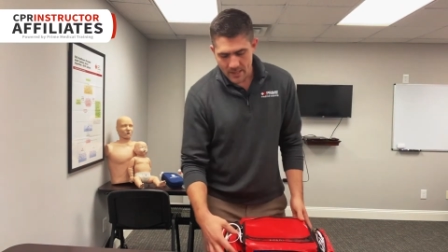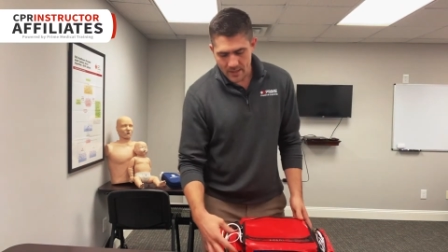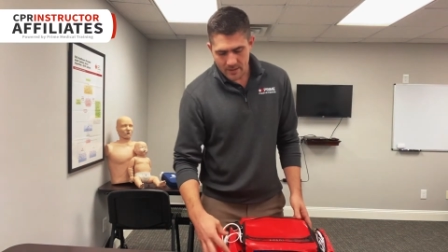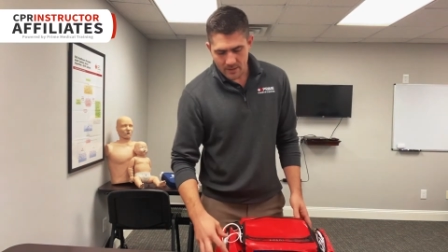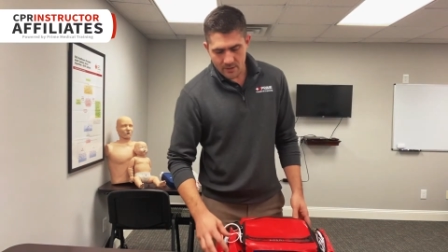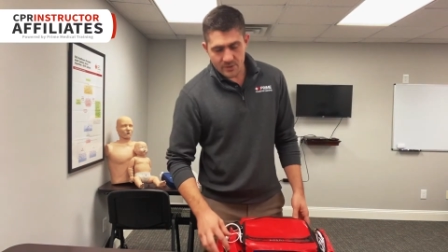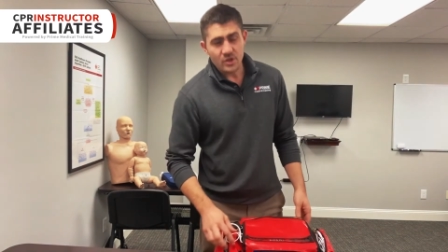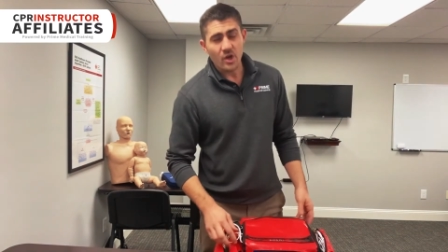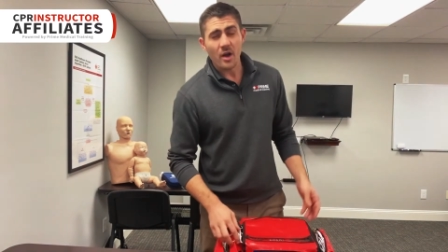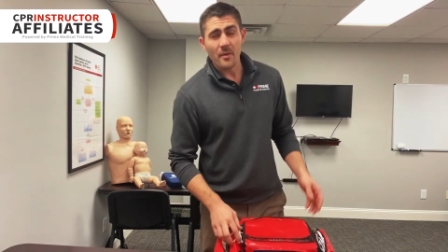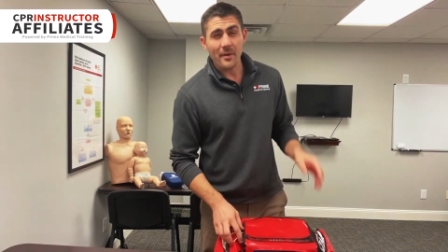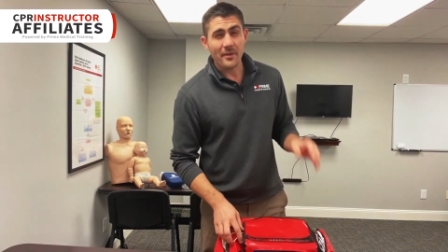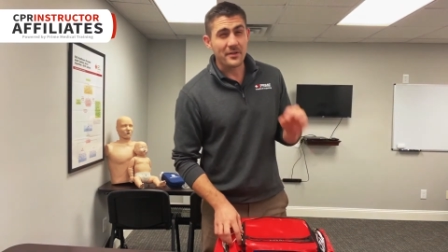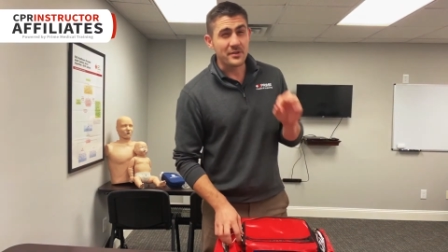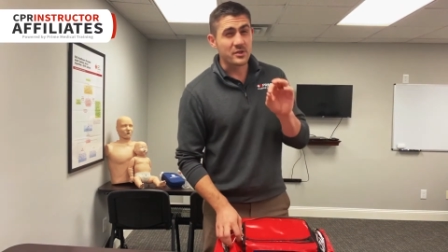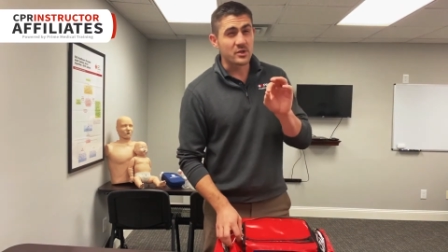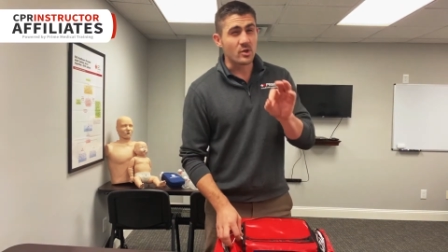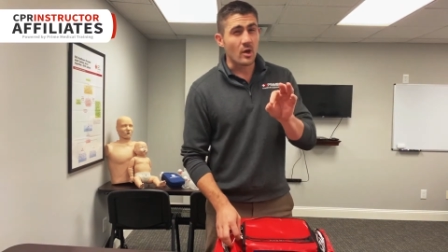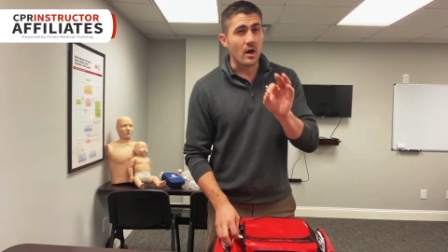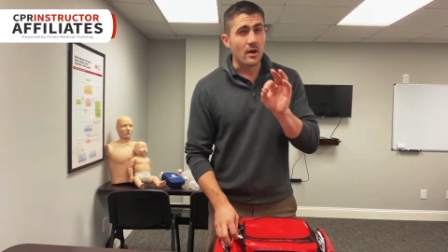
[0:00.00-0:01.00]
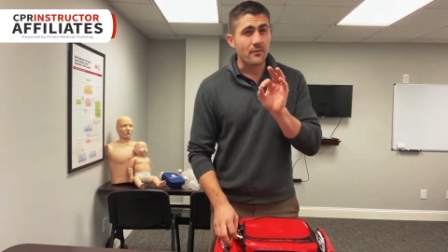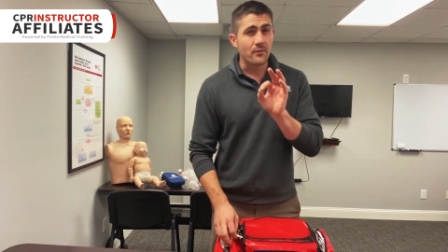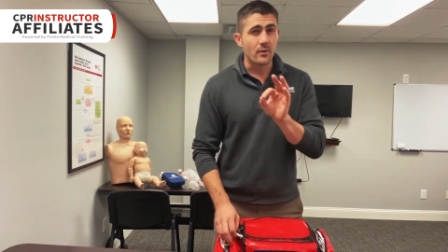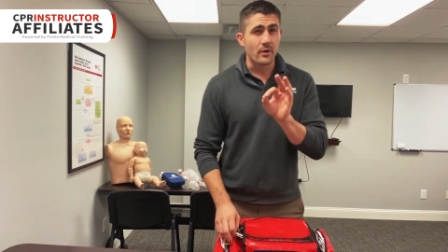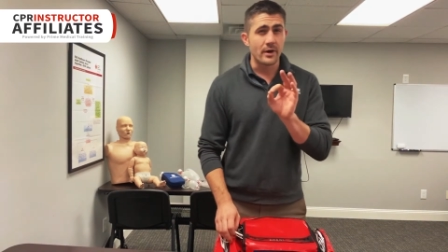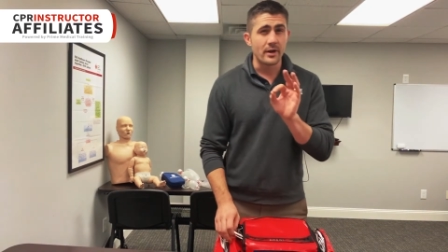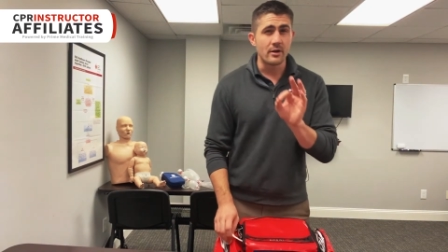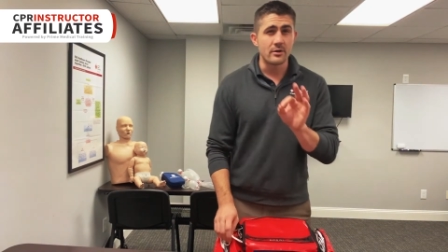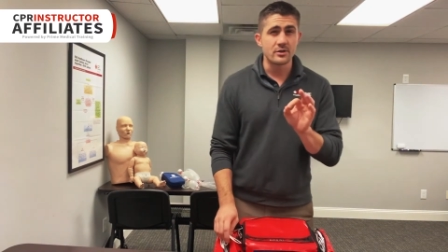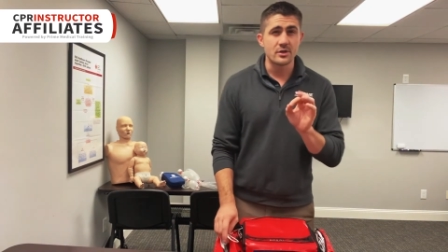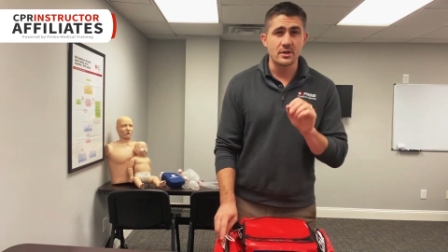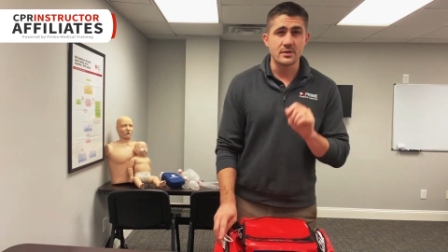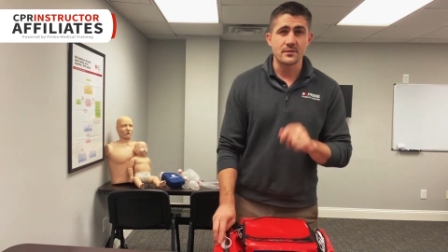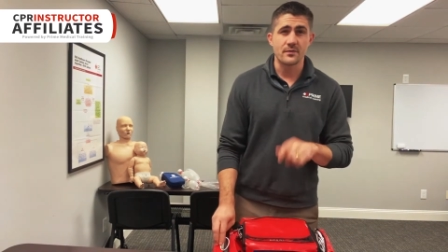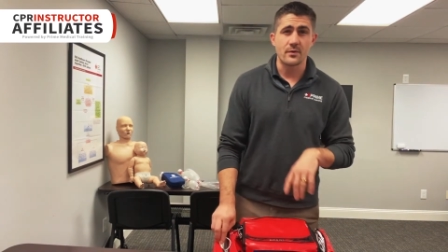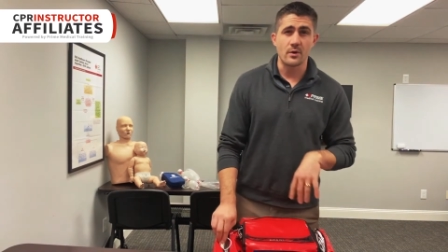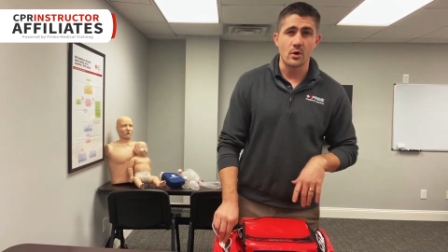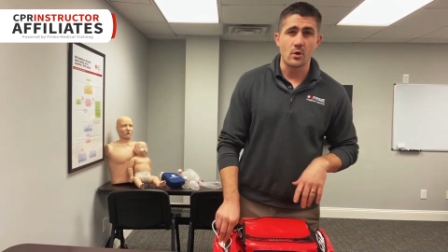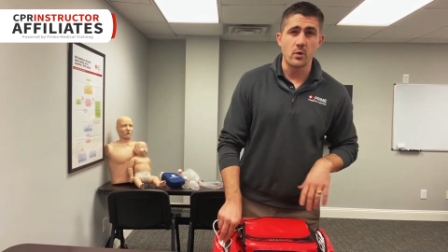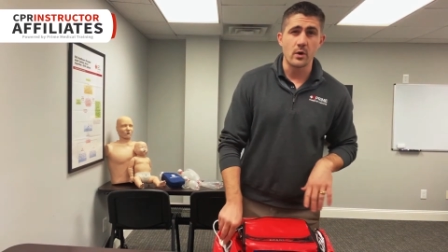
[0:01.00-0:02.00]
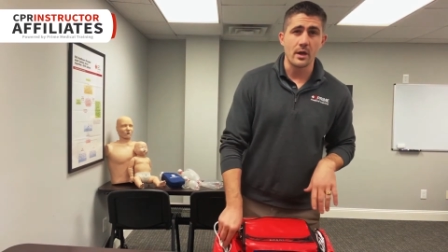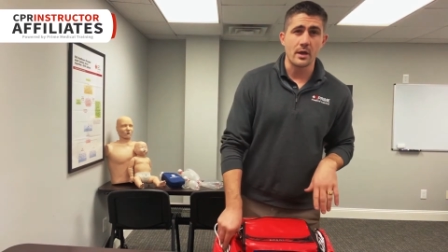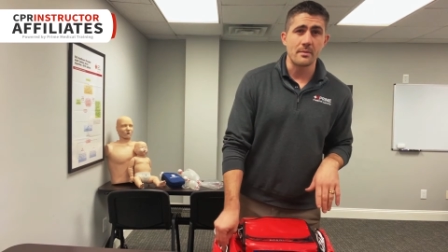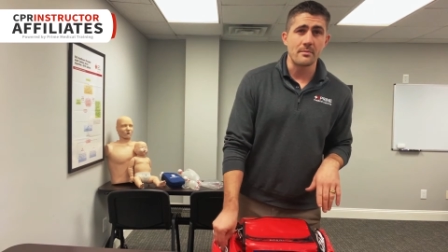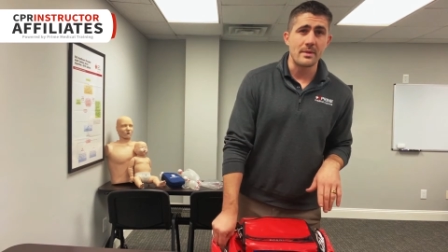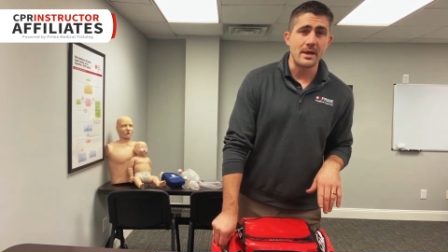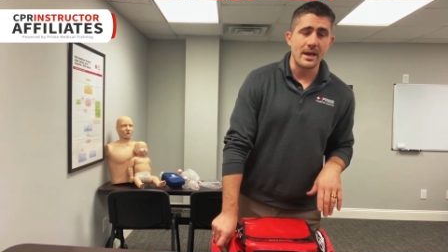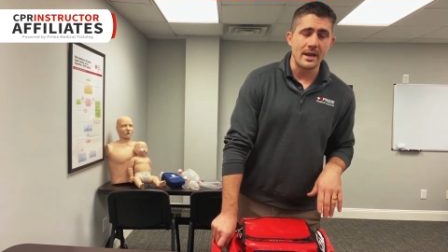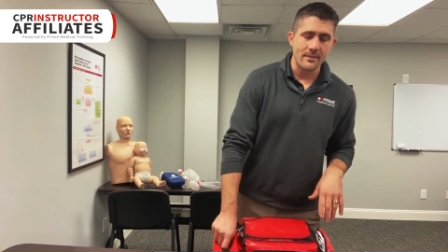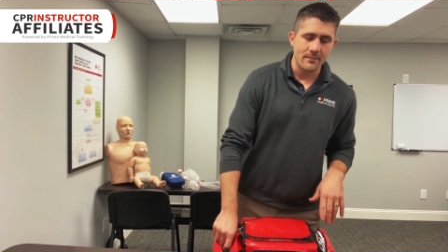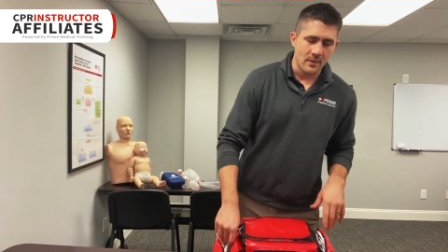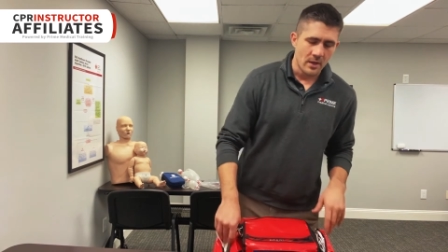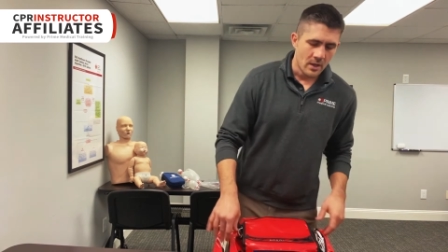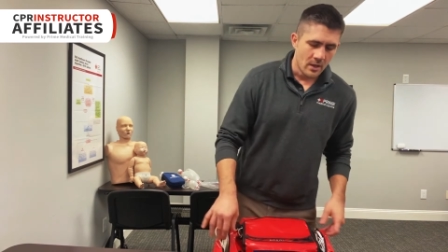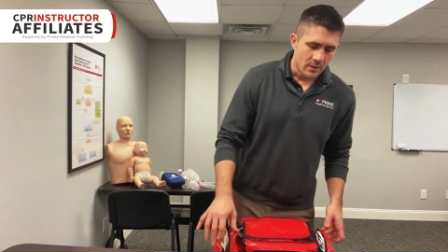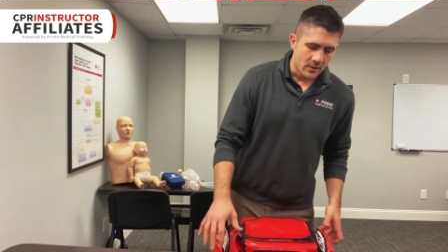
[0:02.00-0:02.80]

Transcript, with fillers: let's talk about the software here just for a quick minute.